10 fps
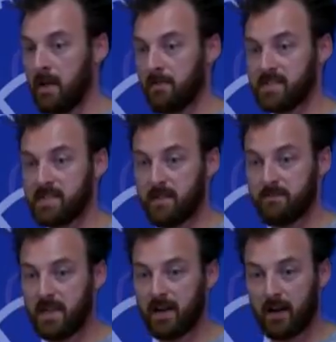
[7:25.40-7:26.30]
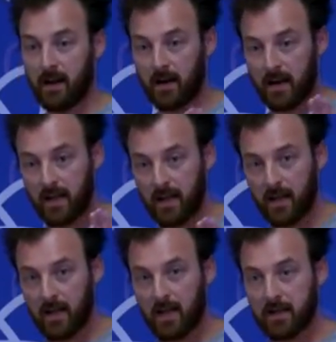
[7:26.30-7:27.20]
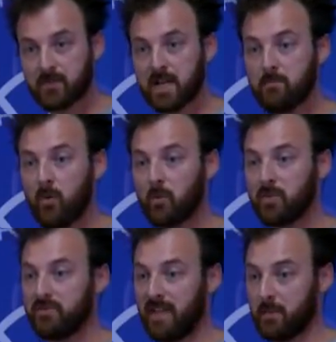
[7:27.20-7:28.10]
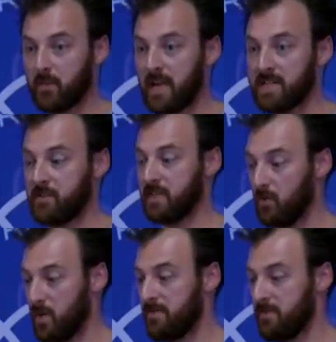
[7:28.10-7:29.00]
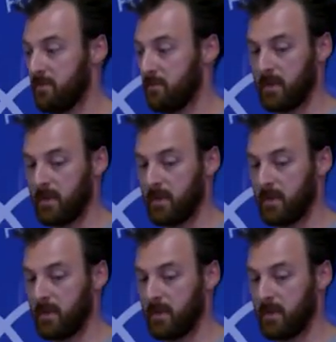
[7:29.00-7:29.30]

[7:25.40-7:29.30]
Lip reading: This is something every mobile developer has to deal with.